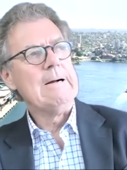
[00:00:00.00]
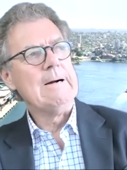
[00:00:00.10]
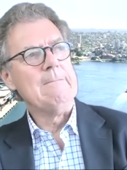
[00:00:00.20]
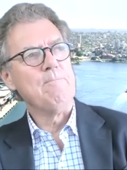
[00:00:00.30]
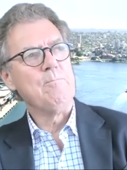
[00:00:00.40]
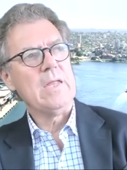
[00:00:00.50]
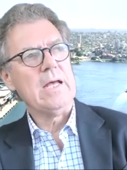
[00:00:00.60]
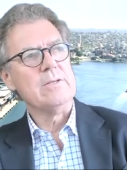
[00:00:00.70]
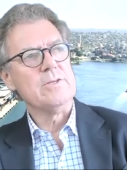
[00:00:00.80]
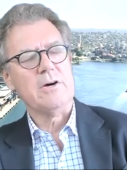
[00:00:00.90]
them. Um,
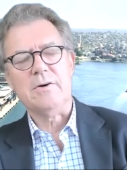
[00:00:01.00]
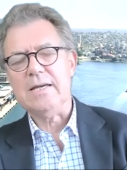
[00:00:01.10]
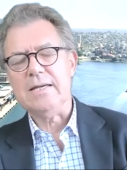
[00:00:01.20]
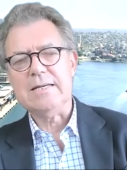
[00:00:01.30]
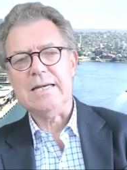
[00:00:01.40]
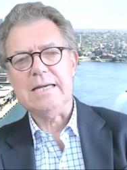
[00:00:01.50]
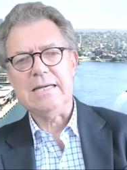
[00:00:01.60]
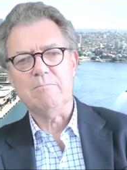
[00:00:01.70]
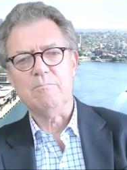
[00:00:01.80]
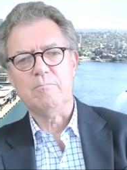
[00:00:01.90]
and so he,
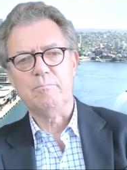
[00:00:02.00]
he